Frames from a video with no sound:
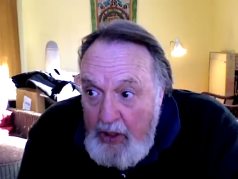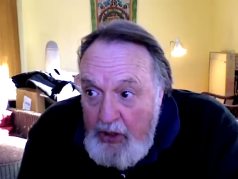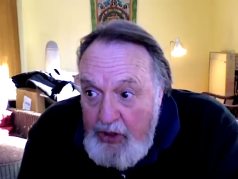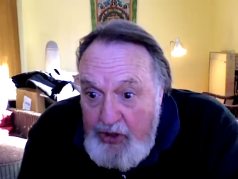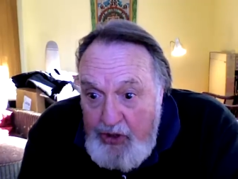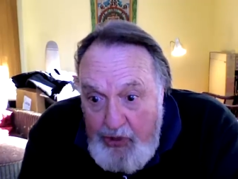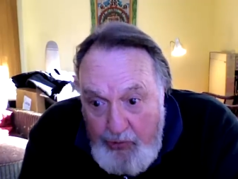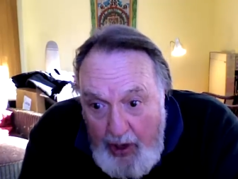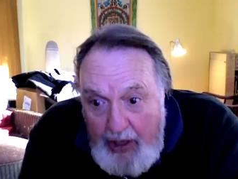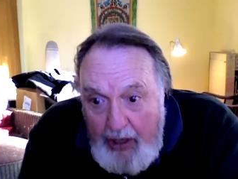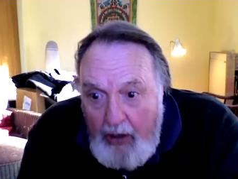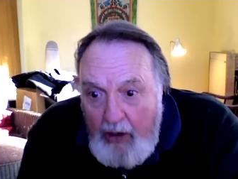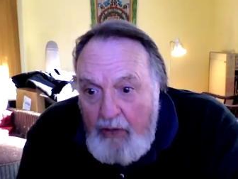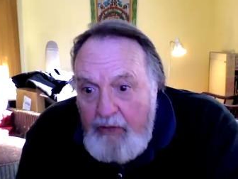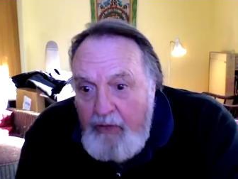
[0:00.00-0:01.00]

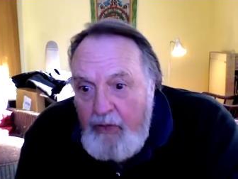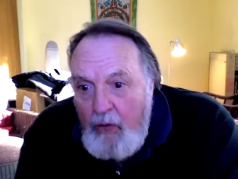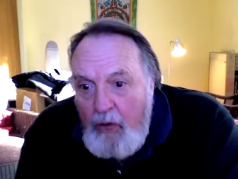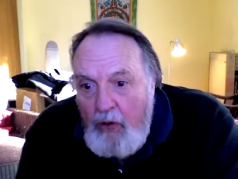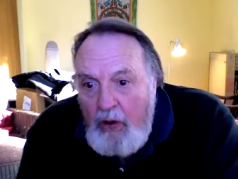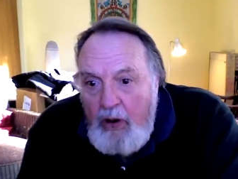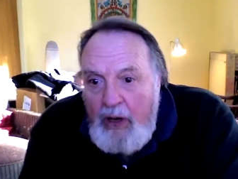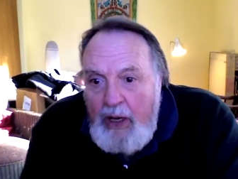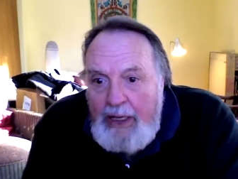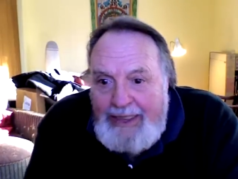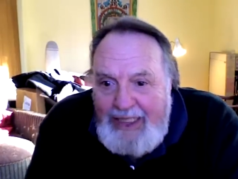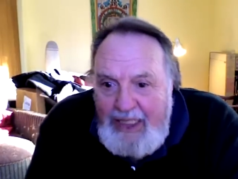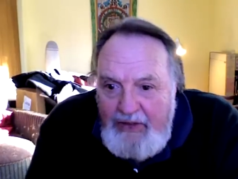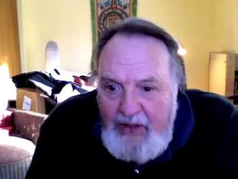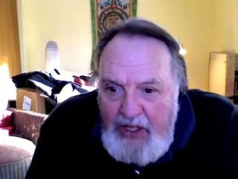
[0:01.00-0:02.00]
stringer for a
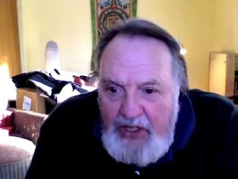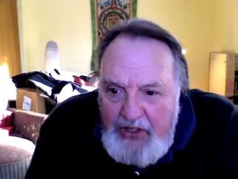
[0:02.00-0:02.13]
TV